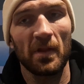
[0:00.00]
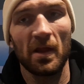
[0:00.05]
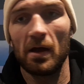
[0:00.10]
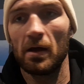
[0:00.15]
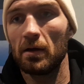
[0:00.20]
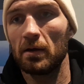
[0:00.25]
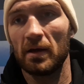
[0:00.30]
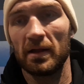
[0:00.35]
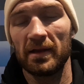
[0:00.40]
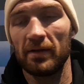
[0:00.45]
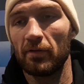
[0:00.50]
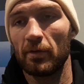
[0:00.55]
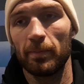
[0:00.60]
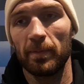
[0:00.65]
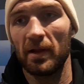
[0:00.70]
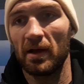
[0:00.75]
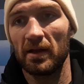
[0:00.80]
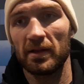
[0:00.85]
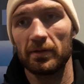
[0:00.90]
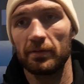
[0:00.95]
No, I never
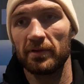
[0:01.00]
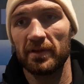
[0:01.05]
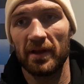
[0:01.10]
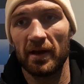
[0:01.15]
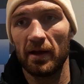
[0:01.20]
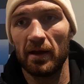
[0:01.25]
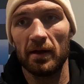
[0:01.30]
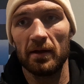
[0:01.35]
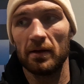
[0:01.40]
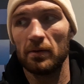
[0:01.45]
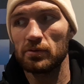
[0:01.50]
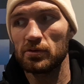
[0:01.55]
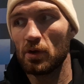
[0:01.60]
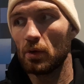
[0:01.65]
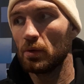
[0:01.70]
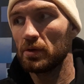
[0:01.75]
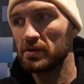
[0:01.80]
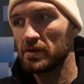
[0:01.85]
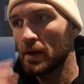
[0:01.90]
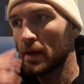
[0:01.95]
planned to retire. I
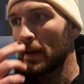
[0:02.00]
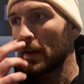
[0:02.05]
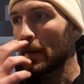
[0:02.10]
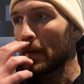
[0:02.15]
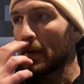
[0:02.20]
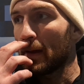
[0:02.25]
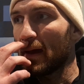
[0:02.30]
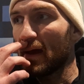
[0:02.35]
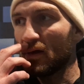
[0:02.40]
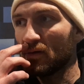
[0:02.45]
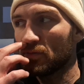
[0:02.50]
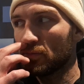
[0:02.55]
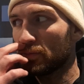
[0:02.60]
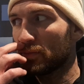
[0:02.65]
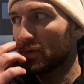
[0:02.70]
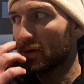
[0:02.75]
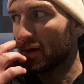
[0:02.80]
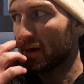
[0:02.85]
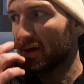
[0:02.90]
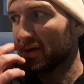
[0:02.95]
was always,
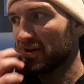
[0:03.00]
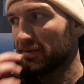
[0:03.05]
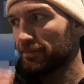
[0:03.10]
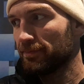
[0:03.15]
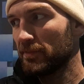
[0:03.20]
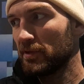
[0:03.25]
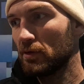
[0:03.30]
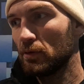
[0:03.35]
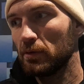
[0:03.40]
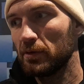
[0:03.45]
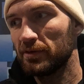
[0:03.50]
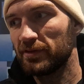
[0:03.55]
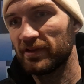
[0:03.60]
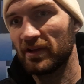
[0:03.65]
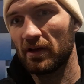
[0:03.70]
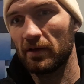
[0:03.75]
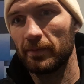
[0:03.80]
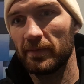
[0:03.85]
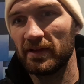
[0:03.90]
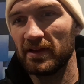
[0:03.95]
you know
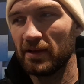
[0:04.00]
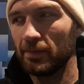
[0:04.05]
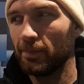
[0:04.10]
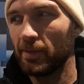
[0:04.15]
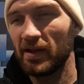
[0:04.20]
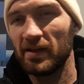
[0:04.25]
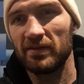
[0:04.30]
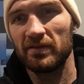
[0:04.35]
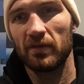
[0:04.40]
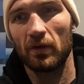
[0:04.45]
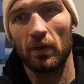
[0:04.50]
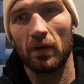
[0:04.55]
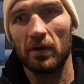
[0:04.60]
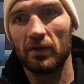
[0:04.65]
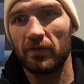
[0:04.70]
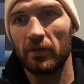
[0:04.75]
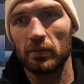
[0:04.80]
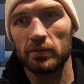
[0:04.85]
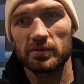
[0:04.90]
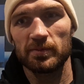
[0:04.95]
yourself, I mean, you're pissed
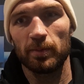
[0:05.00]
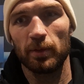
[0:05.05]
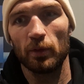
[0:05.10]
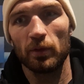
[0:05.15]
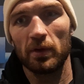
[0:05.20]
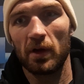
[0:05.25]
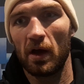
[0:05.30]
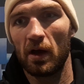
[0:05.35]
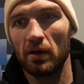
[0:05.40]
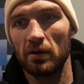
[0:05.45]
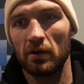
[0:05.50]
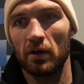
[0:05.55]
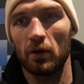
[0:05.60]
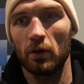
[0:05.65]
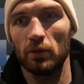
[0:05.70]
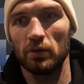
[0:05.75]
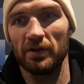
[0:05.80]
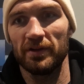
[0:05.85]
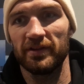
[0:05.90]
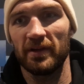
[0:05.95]
off. I was blowing hot and
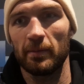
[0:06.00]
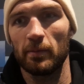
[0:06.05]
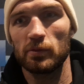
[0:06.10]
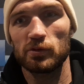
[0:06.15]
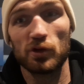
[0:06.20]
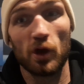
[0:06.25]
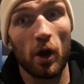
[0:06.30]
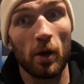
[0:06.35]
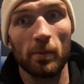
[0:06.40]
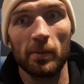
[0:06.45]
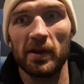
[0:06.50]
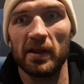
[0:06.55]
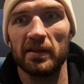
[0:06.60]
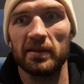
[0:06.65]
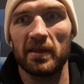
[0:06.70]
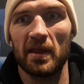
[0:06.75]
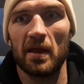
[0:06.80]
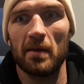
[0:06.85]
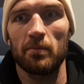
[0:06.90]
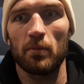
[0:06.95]
cold in the gym. I was coming in
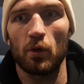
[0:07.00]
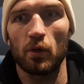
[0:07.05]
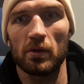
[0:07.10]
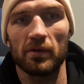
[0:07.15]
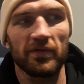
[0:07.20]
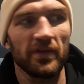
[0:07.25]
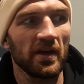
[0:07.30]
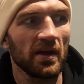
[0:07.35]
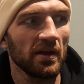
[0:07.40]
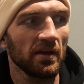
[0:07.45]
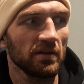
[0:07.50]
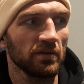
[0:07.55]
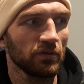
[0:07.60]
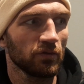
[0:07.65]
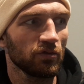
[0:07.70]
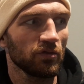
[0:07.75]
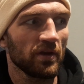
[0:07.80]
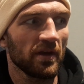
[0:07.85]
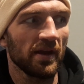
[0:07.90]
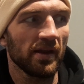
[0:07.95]
dead motivated and
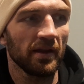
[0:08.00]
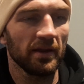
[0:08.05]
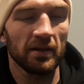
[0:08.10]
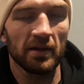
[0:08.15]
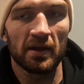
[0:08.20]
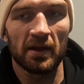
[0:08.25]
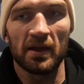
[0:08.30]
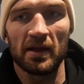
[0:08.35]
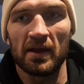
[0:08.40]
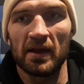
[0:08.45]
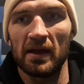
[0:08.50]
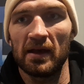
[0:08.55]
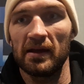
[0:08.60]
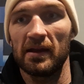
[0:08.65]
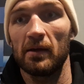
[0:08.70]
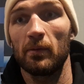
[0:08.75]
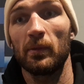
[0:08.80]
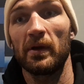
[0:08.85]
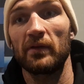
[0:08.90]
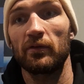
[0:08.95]
training. And
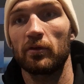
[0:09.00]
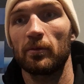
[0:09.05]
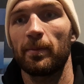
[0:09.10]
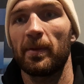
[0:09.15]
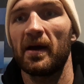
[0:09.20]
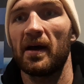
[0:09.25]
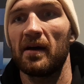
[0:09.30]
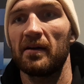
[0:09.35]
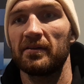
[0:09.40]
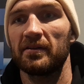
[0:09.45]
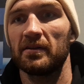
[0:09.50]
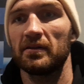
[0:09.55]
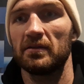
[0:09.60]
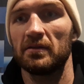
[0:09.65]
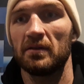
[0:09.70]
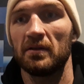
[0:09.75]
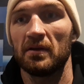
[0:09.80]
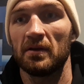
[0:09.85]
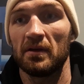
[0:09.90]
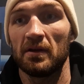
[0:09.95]
then weeks were
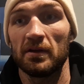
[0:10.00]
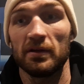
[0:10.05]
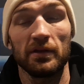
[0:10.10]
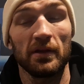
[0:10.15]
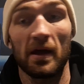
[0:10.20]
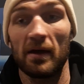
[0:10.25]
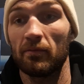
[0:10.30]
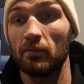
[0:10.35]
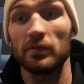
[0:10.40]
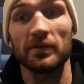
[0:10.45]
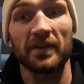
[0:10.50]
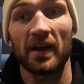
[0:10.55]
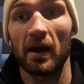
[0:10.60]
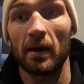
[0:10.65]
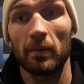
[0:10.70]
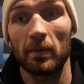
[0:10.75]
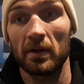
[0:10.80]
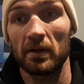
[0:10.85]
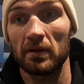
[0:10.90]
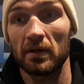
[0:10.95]
passing, nothing was
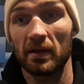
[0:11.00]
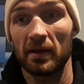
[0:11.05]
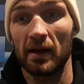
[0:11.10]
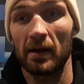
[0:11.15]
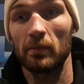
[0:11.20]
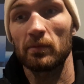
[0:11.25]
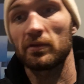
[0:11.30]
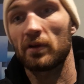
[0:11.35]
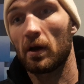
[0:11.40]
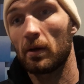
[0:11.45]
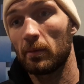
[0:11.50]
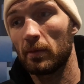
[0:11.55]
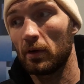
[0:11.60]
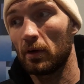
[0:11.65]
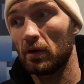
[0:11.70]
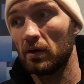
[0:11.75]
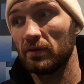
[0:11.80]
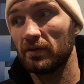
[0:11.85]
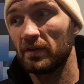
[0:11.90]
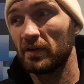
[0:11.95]
happening. And I was coming
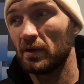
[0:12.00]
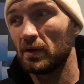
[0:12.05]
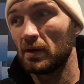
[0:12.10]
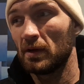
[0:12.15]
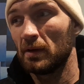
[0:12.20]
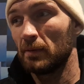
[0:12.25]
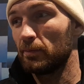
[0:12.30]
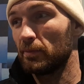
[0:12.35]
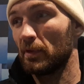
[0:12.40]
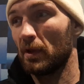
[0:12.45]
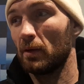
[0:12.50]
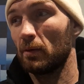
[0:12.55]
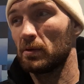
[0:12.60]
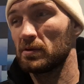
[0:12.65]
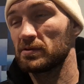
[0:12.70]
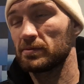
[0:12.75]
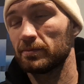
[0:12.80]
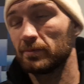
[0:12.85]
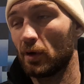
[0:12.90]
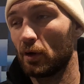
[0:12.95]
off. No, I
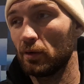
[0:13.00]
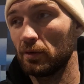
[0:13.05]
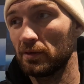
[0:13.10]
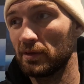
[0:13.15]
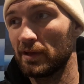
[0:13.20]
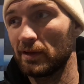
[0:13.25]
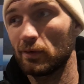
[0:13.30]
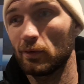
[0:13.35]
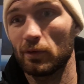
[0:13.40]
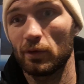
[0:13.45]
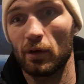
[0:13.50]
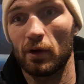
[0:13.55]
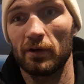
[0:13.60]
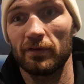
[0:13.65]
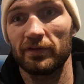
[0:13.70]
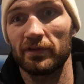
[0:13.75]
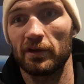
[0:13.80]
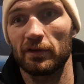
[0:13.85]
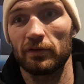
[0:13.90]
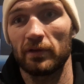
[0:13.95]
wasn't on like going off
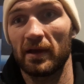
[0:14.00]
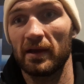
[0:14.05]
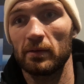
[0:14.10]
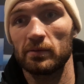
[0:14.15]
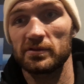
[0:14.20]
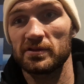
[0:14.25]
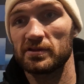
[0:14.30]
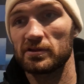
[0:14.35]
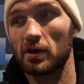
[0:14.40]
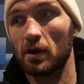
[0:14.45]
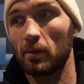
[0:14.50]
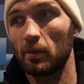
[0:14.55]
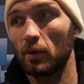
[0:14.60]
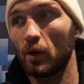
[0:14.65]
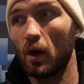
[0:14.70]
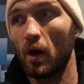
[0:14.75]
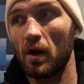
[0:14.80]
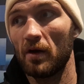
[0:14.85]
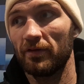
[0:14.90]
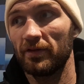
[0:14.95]
in the drink, I was just coming
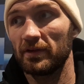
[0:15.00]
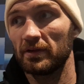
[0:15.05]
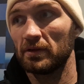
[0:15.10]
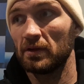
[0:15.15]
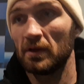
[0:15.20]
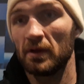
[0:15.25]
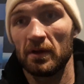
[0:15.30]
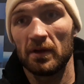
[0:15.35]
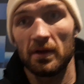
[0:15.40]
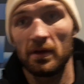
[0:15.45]
off and